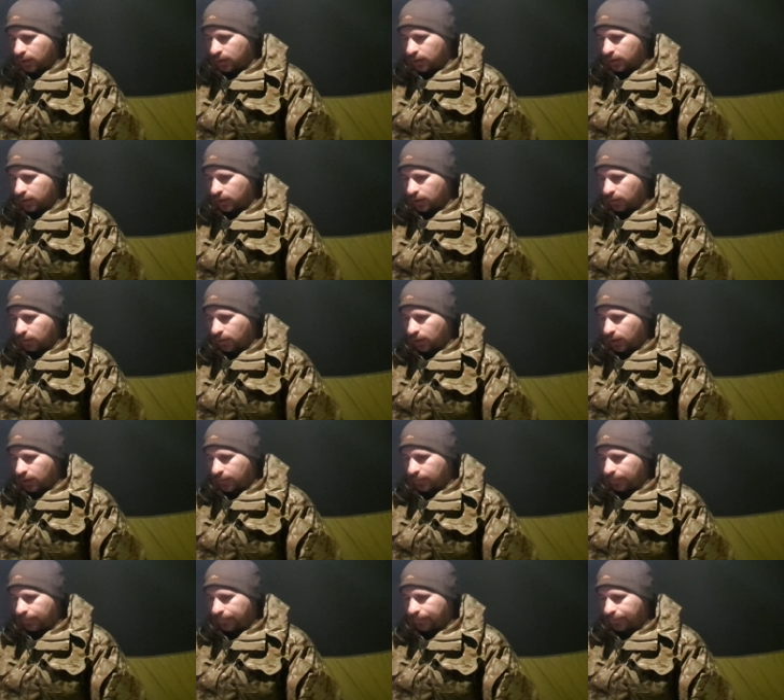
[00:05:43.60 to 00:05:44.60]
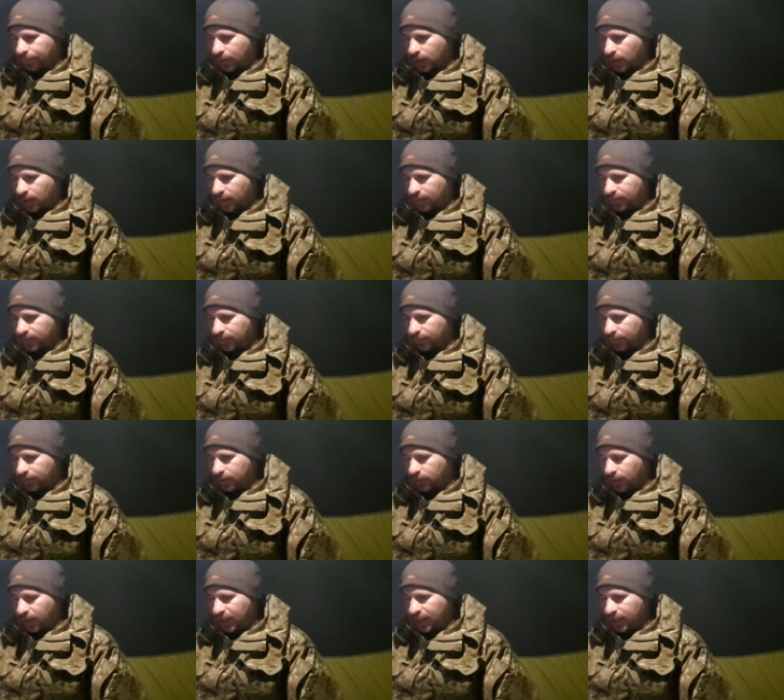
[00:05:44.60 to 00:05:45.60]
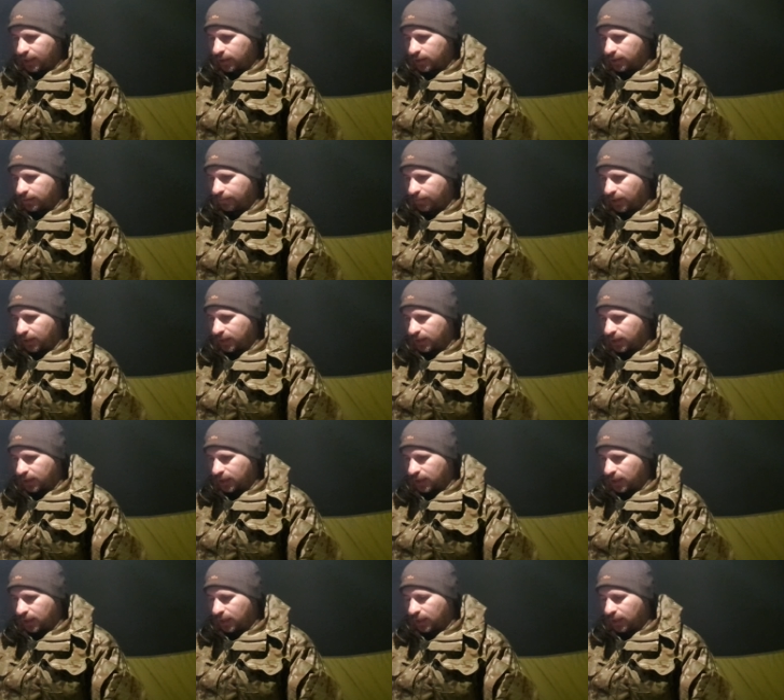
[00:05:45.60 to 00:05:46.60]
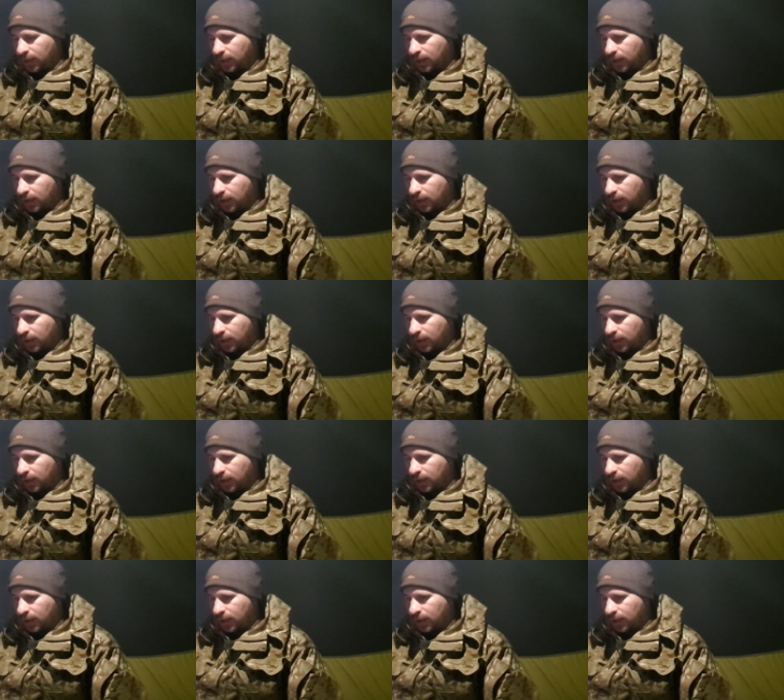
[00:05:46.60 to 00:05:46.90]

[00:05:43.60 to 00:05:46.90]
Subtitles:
So, I have something to eat, basically.